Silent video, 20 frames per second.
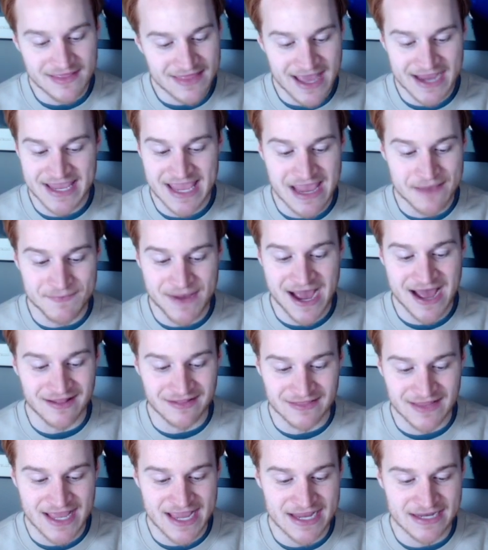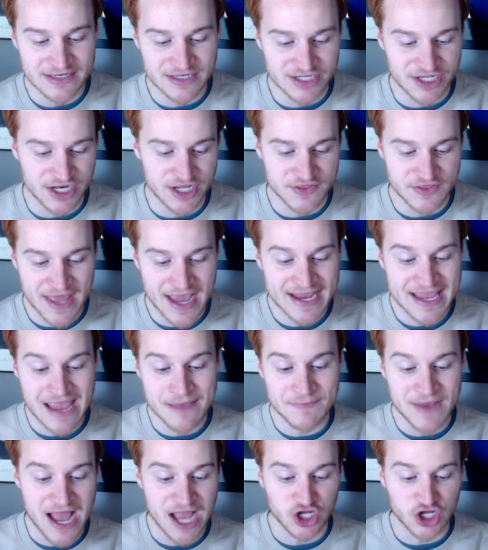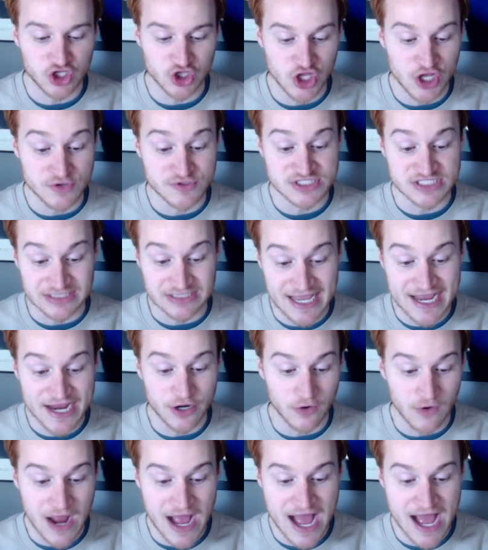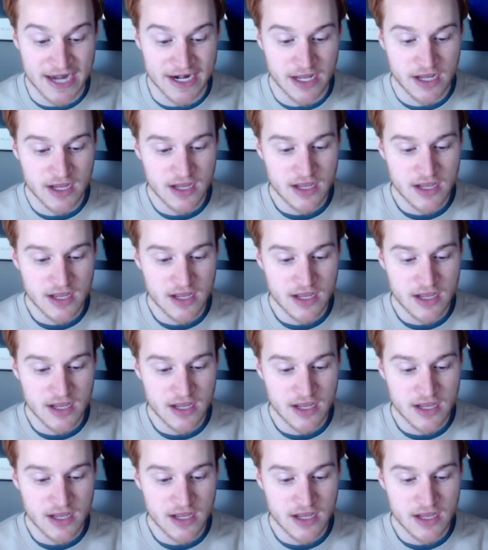That game got late. You know, that game got close later on.